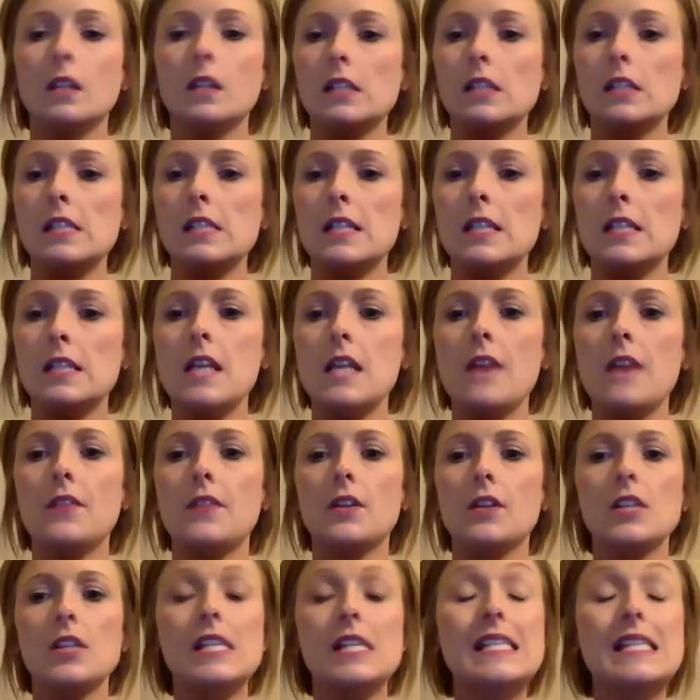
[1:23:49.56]

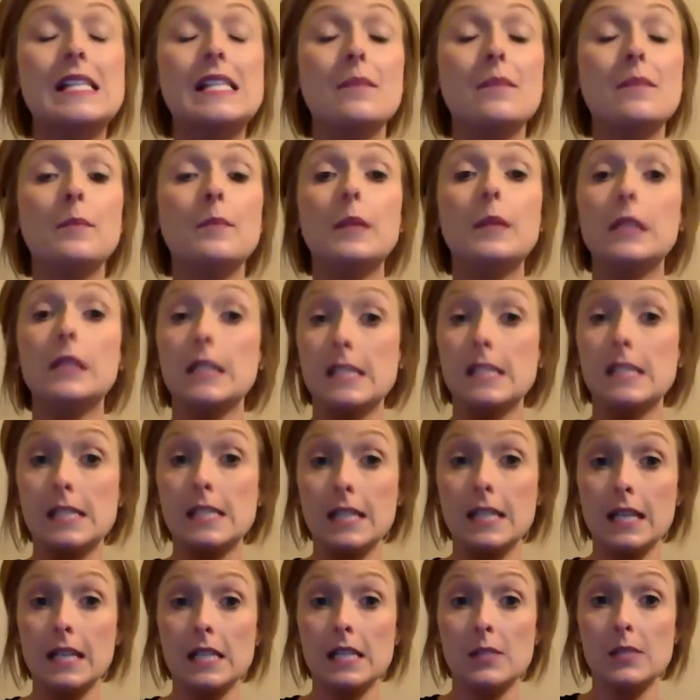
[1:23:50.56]
Another
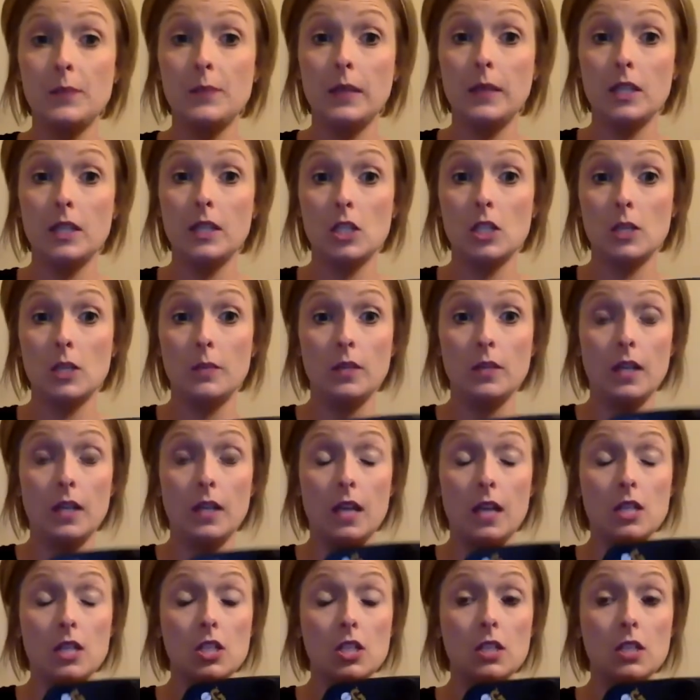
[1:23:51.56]
simplistic speech
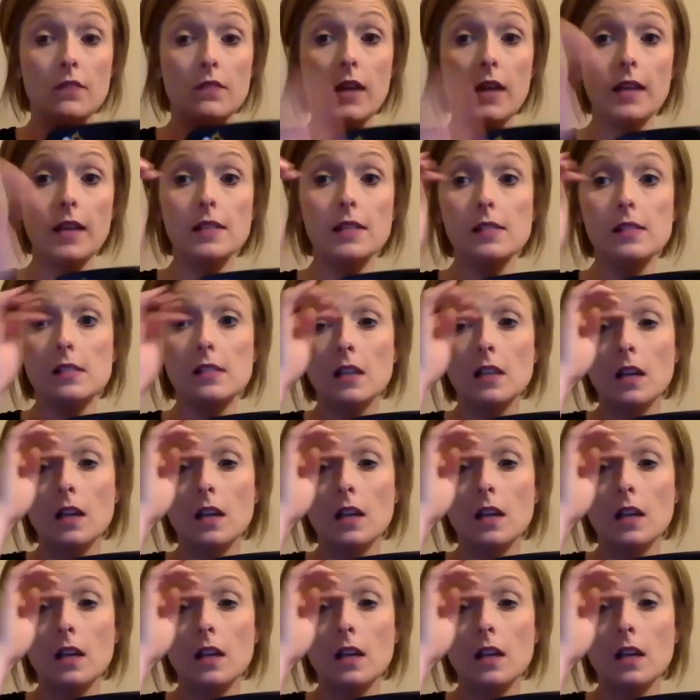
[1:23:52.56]
communication device.